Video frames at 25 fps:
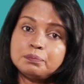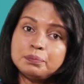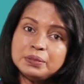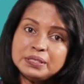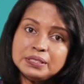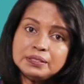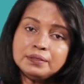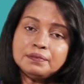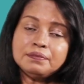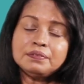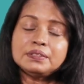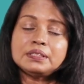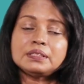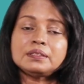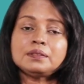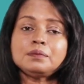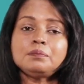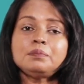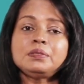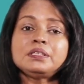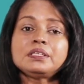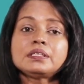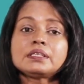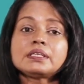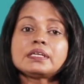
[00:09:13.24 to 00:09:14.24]
the be
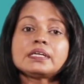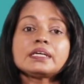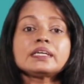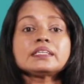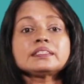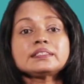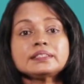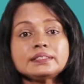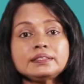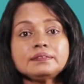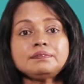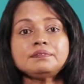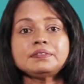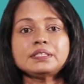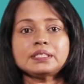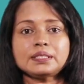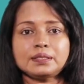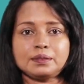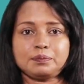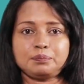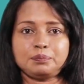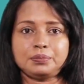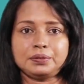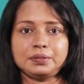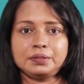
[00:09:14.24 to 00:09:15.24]
verb as the
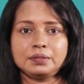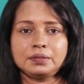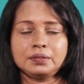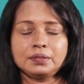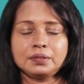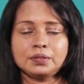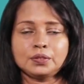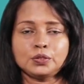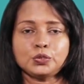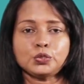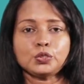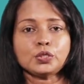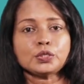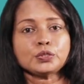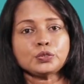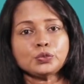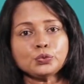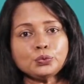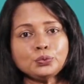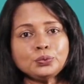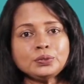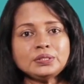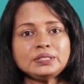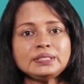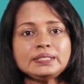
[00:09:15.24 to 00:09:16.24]
verb. You are
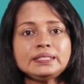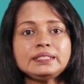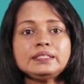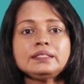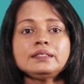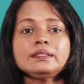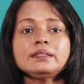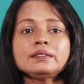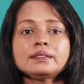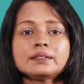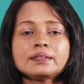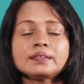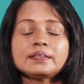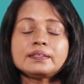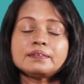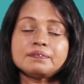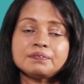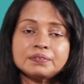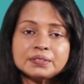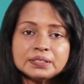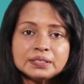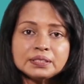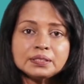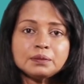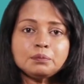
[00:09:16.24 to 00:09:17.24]
using the
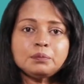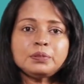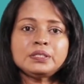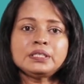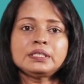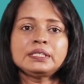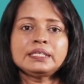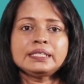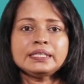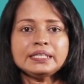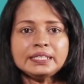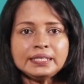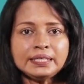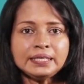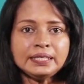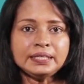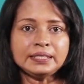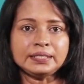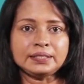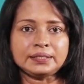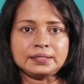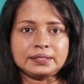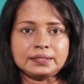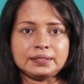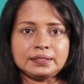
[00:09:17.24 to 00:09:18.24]
verb
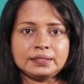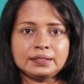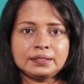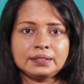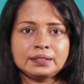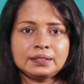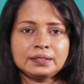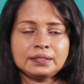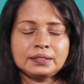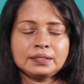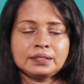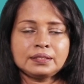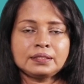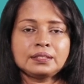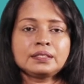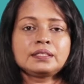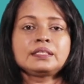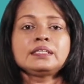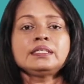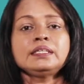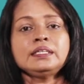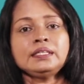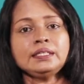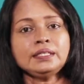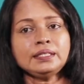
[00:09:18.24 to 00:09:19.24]
is.
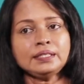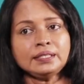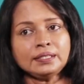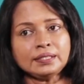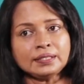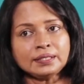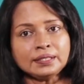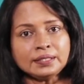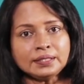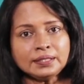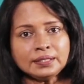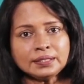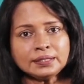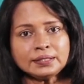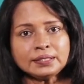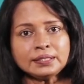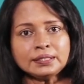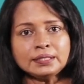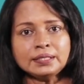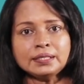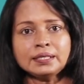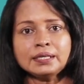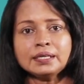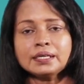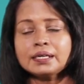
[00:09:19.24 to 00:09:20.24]
He is
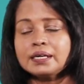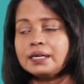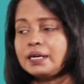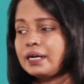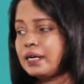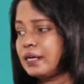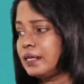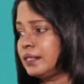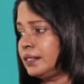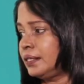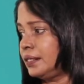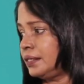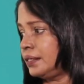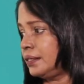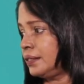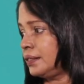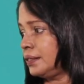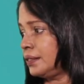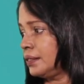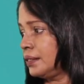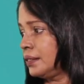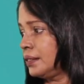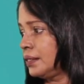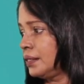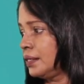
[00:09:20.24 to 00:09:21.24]
kind.
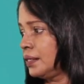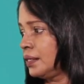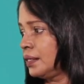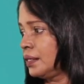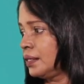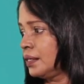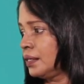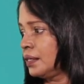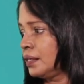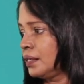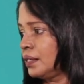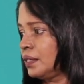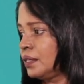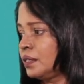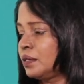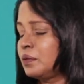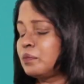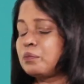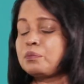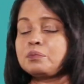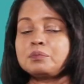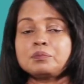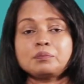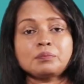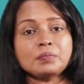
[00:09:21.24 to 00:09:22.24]

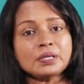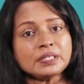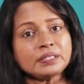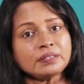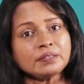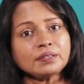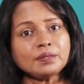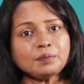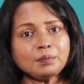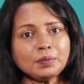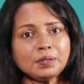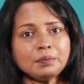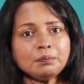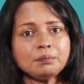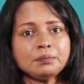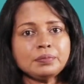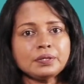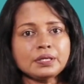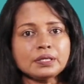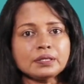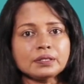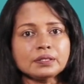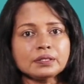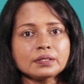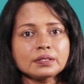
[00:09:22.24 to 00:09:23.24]
But
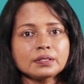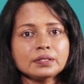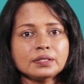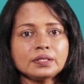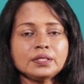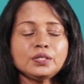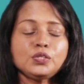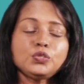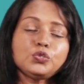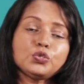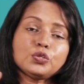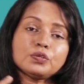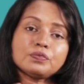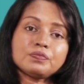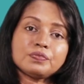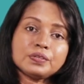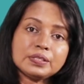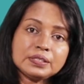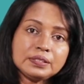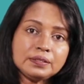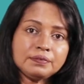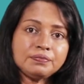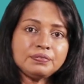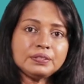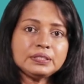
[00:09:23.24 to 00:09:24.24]
remember, in your
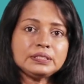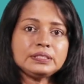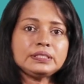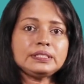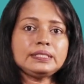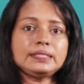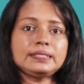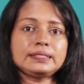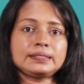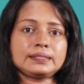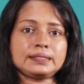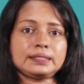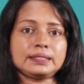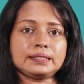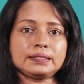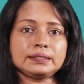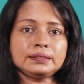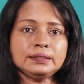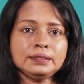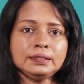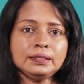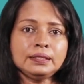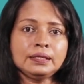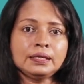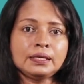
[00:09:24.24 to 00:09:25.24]
very first
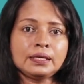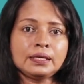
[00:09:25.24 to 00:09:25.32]
lesson,